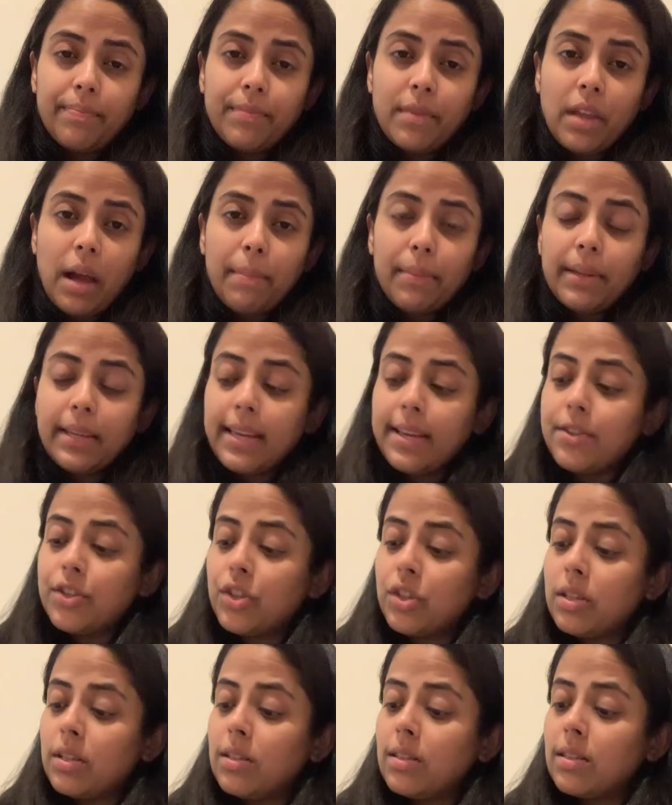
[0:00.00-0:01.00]

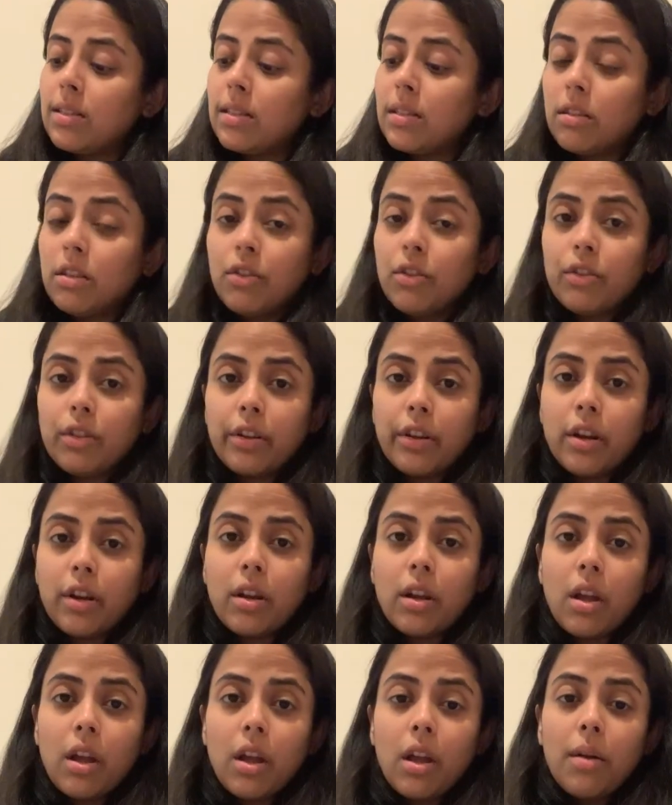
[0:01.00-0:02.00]
applications, the
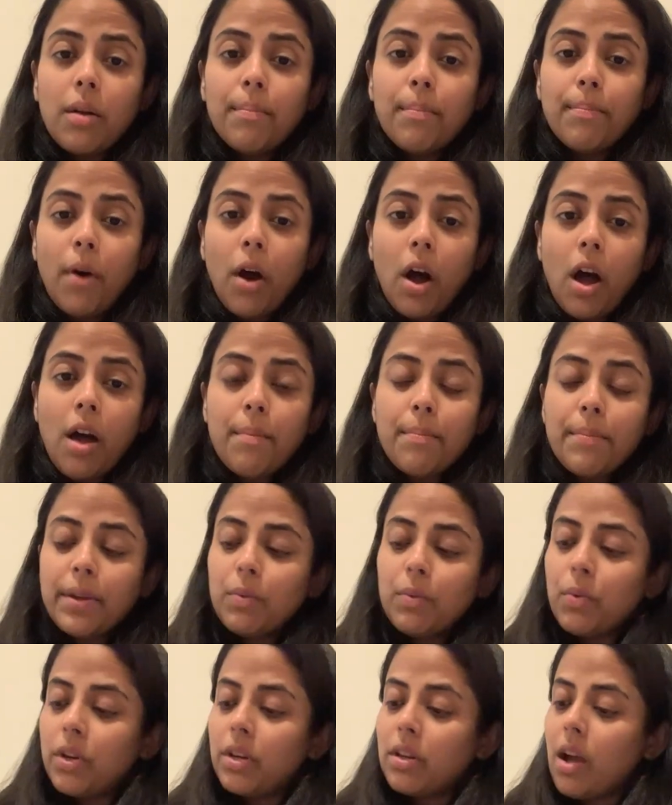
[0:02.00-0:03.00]
nuclear bomb
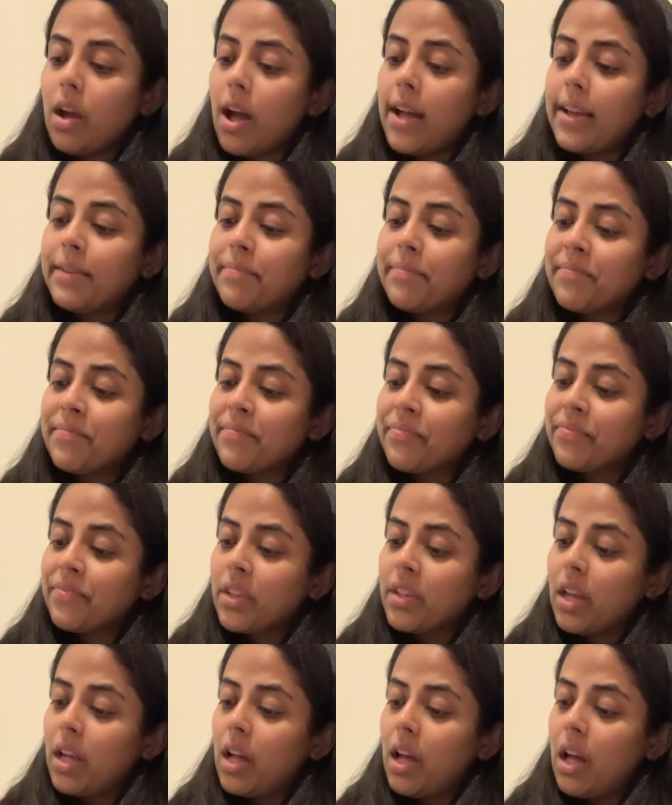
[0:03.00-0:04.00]
and whatnot,
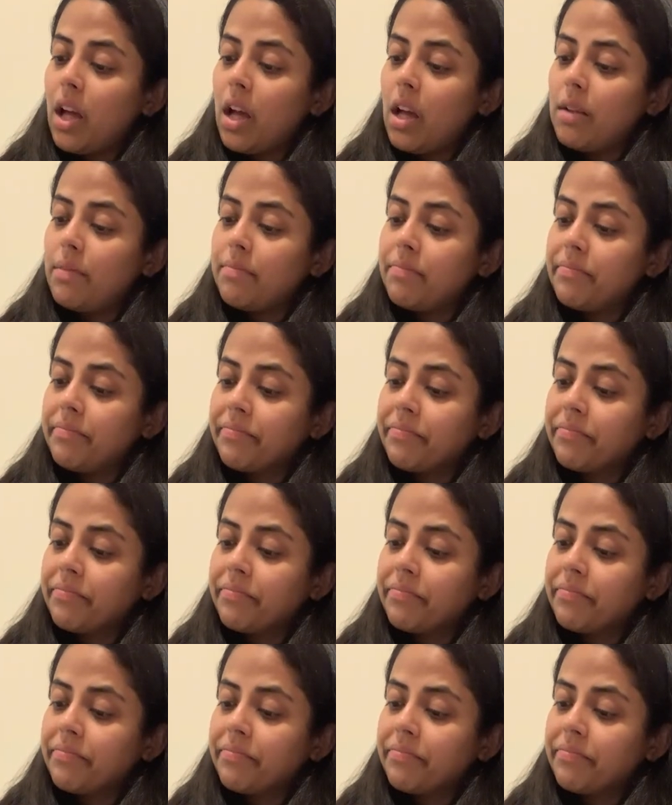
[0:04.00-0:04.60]
Einstein